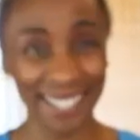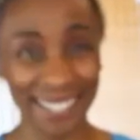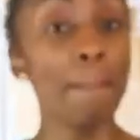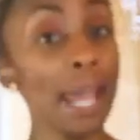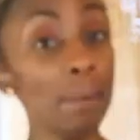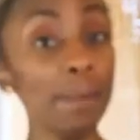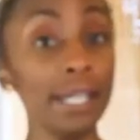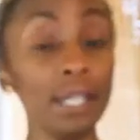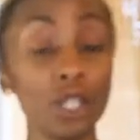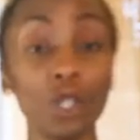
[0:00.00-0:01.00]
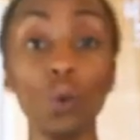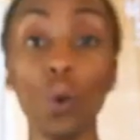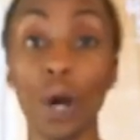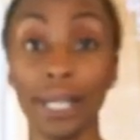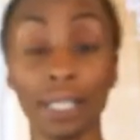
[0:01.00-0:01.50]
Maybe you
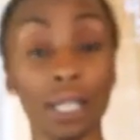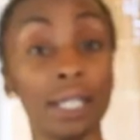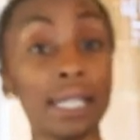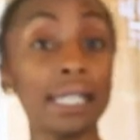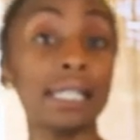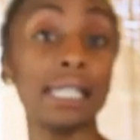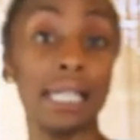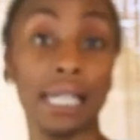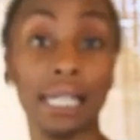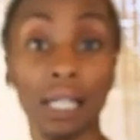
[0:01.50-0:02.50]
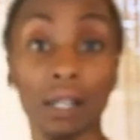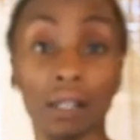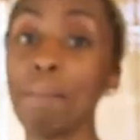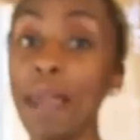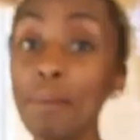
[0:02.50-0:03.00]
want to sing,
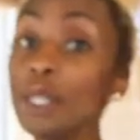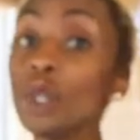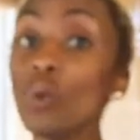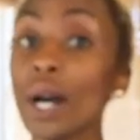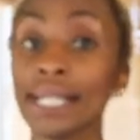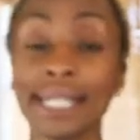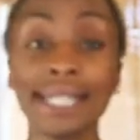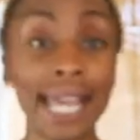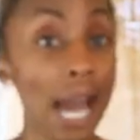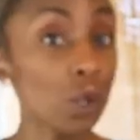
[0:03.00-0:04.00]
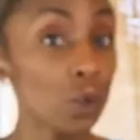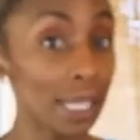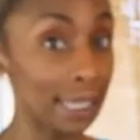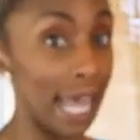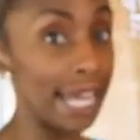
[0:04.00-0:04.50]
maybe you want to sound
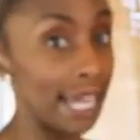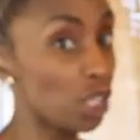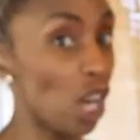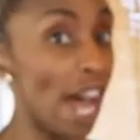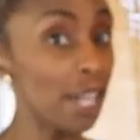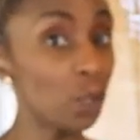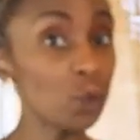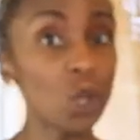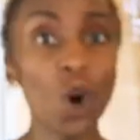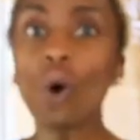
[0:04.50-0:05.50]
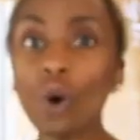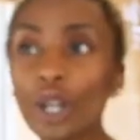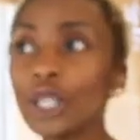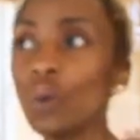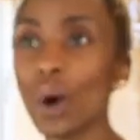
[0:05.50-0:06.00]
like a child,
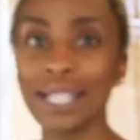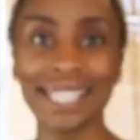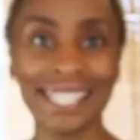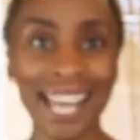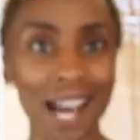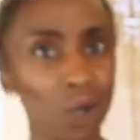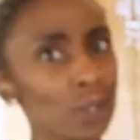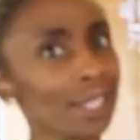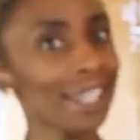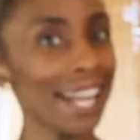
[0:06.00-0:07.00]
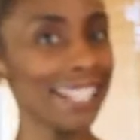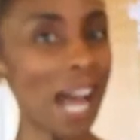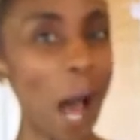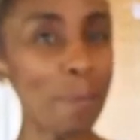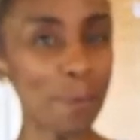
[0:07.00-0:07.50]
or you want to sound like an
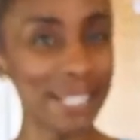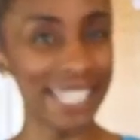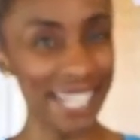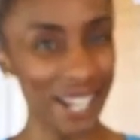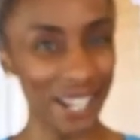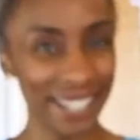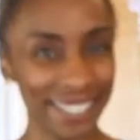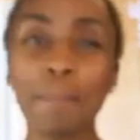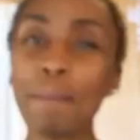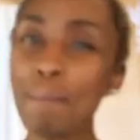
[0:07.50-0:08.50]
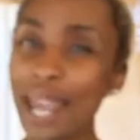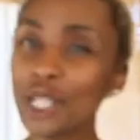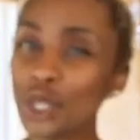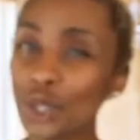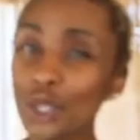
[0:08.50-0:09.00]
opera singer. But make
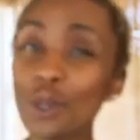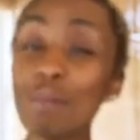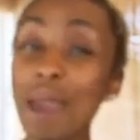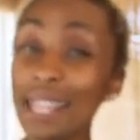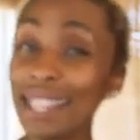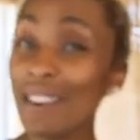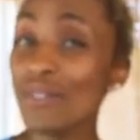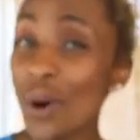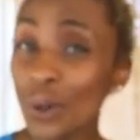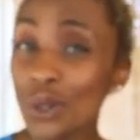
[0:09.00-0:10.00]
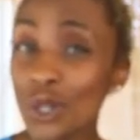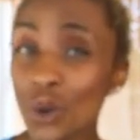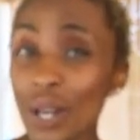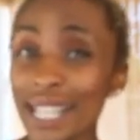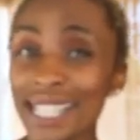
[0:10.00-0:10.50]
sure you make that vocal
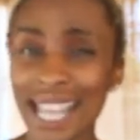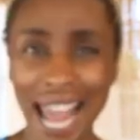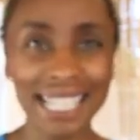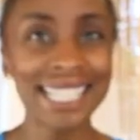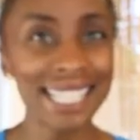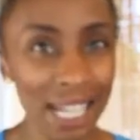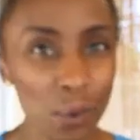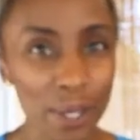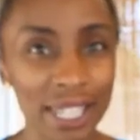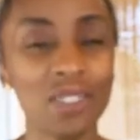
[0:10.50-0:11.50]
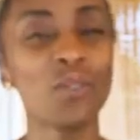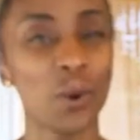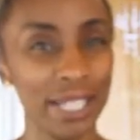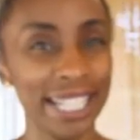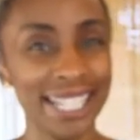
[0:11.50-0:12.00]
choice and stick with it
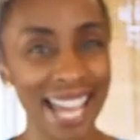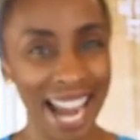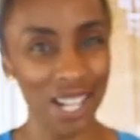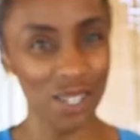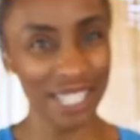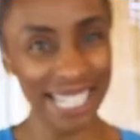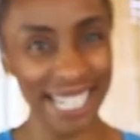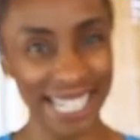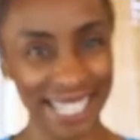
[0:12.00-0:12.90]
for the entire scene.